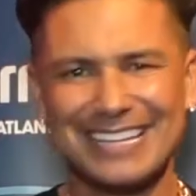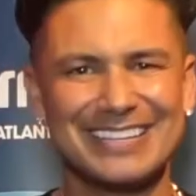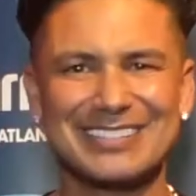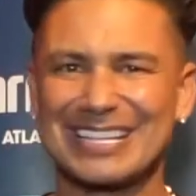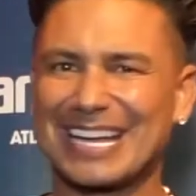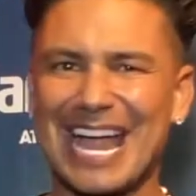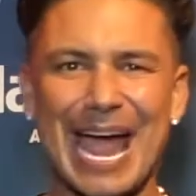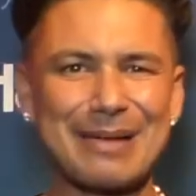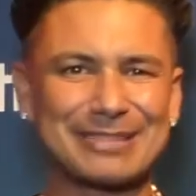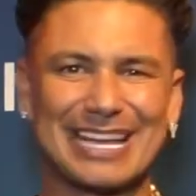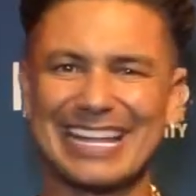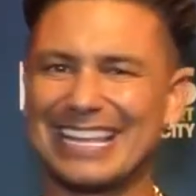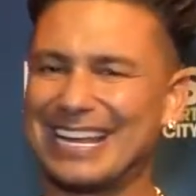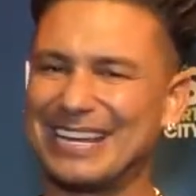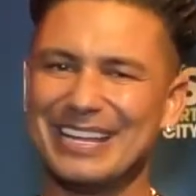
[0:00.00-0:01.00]
I was like, Cavs are
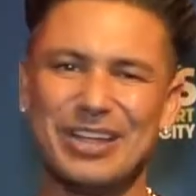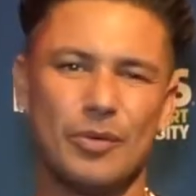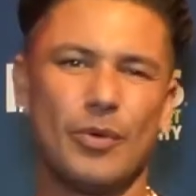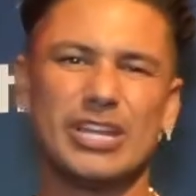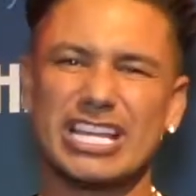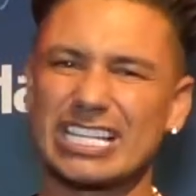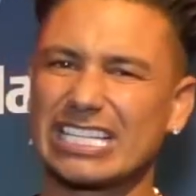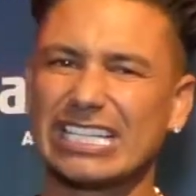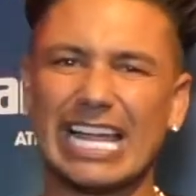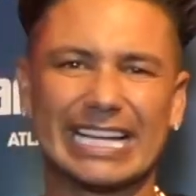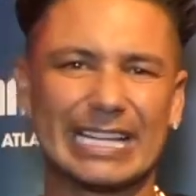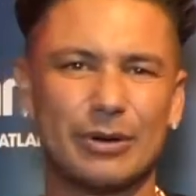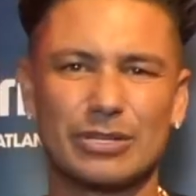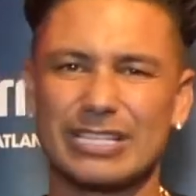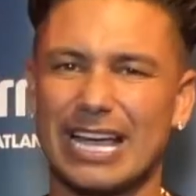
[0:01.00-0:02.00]
here, and then we just
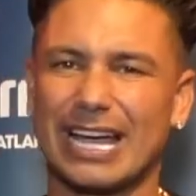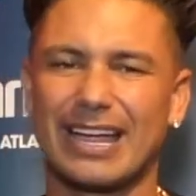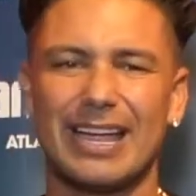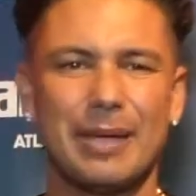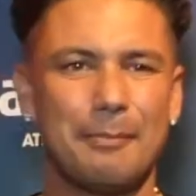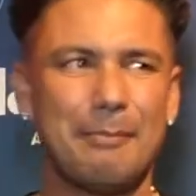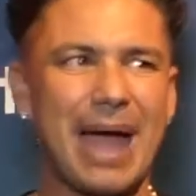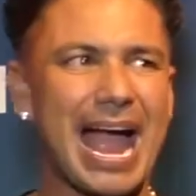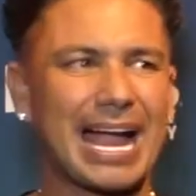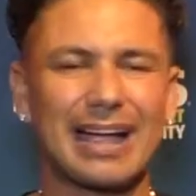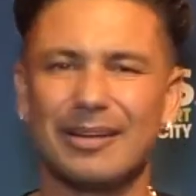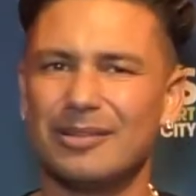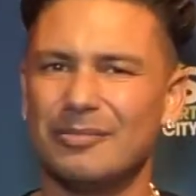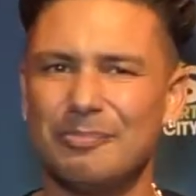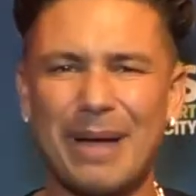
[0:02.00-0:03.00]
clicked. It was like back,
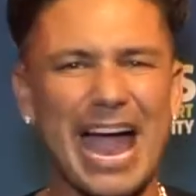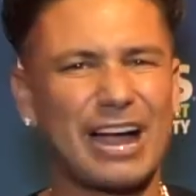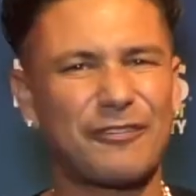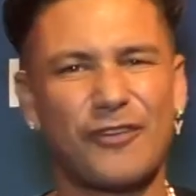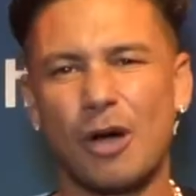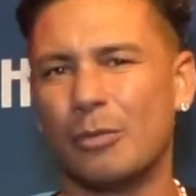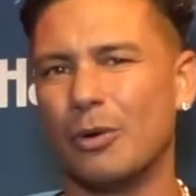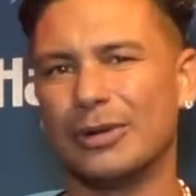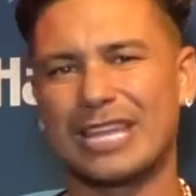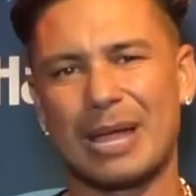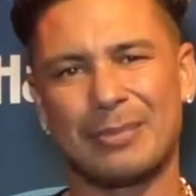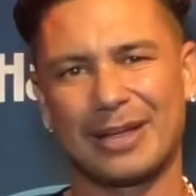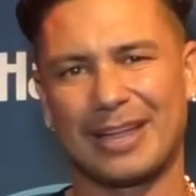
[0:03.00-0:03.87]
back filming with them